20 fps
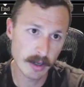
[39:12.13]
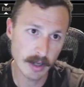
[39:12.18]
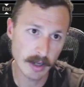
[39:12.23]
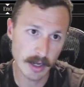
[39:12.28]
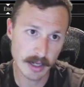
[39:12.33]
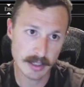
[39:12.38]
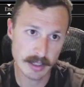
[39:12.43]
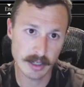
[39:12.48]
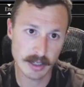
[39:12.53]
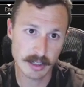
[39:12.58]
I guess
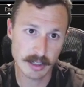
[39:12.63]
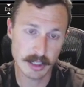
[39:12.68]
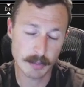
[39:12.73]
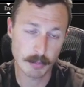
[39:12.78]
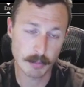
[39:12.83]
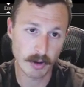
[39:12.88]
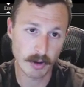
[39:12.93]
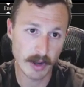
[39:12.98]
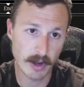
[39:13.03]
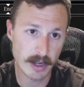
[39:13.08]
they could just
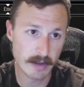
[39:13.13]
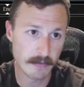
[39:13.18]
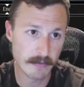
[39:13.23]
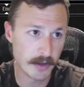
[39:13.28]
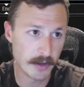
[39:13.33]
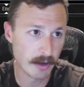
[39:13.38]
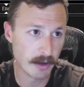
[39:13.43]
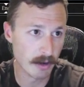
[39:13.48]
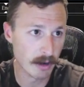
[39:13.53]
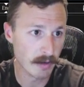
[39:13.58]
play a
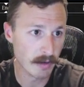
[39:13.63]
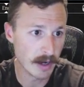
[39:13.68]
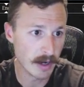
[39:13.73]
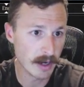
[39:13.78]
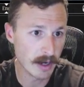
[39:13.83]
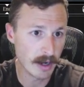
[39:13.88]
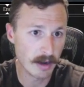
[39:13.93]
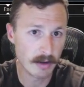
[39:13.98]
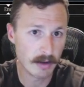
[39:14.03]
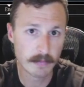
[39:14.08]
Fury right
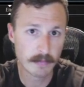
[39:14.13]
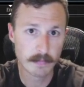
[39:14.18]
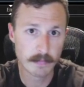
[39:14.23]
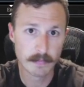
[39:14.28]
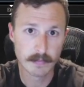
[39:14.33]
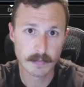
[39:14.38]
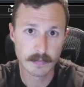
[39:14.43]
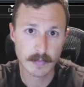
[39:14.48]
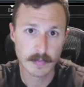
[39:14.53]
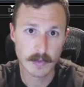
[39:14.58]
now.
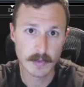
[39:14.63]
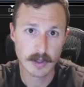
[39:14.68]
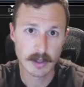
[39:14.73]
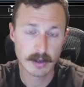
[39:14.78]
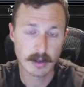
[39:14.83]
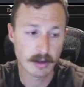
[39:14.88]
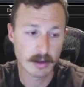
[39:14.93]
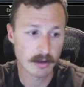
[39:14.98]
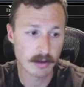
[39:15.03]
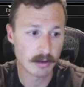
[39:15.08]

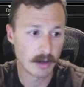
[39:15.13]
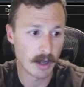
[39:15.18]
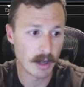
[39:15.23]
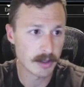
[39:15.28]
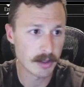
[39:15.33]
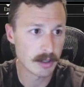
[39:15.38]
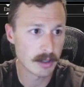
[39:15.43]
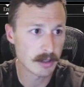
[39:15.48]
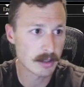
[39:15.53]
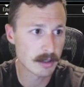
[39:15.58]

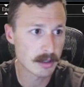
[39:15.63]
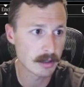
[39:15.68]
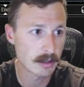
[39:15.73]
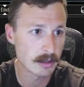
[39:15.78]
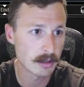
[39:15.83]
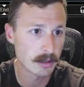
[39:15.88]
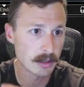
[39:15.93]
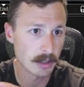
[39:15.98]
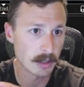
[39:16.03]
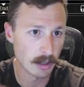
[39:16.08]
Clothis,
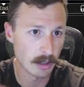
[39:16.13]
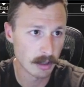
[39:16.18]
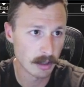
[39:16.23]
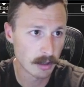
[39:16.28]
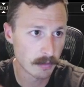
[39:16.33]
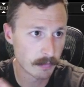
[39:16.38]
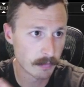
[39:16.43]
sure.